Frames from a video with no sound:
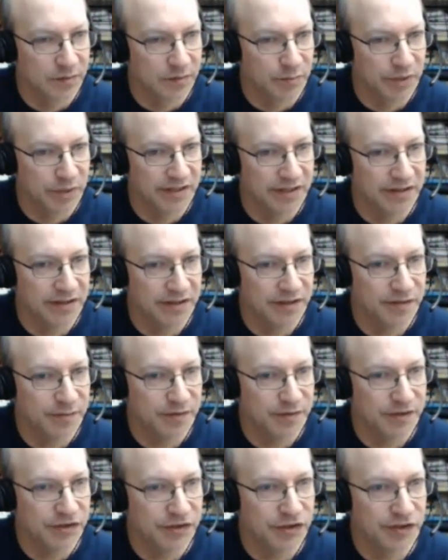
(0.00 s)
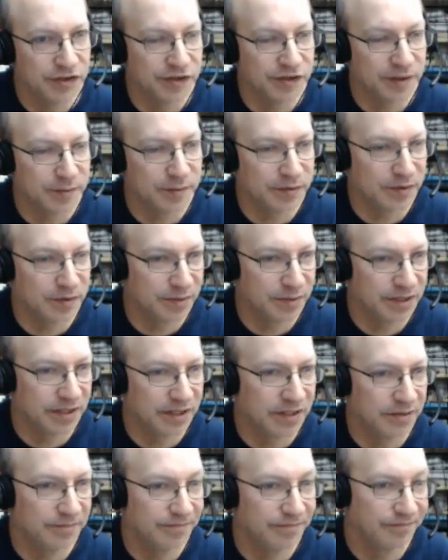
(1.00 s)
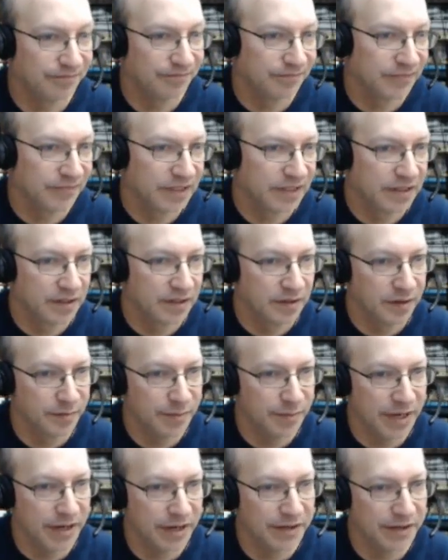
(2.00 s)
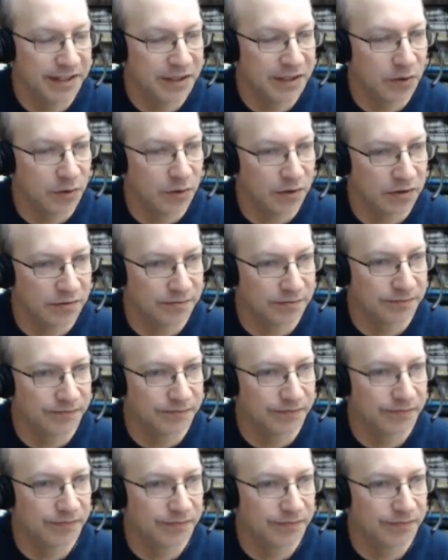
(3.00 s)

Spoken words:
But this position seems to be about equal.